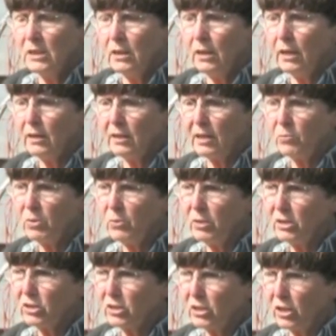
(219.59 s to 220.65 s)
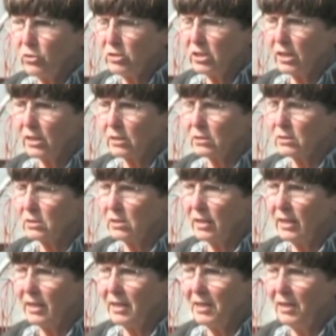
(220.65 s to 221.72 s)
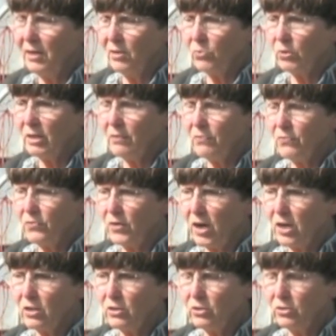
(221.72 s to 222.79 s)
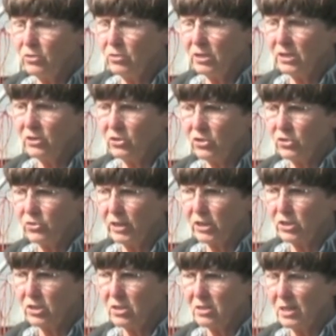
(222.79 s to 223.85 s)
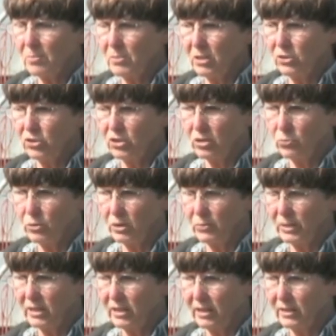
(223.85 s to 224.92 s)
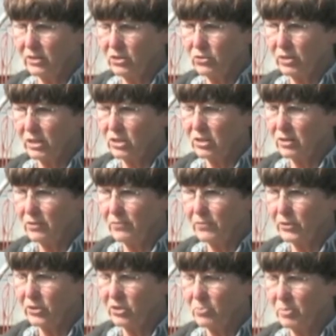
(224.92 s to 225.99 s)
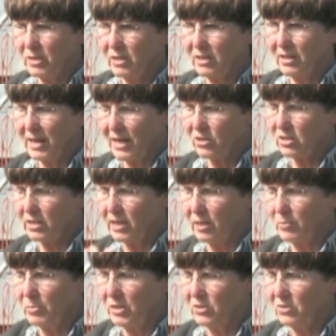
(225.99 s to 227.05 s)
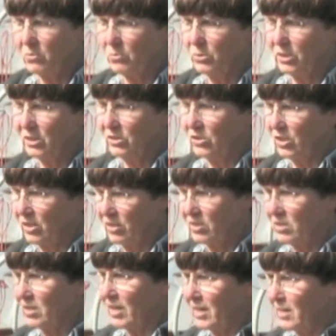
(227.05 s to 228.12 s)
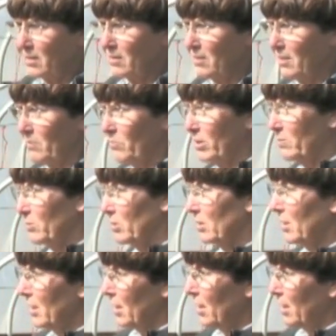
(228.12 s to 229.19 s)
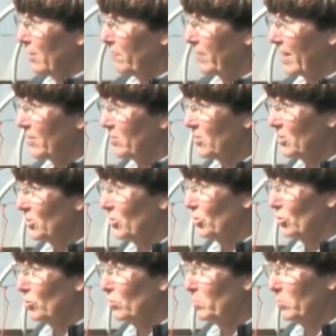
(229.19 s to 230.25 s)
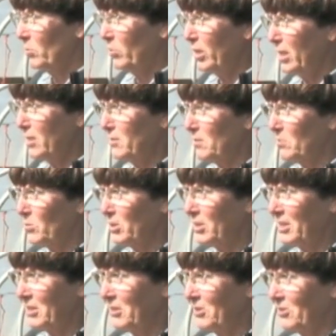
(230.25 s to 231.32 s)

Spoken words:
And then we went to low tunnels, and we followed instructions. I'm not sure where we got instructions first, but it actually had a piece of wood along the side that we would fasten it to. But we had some really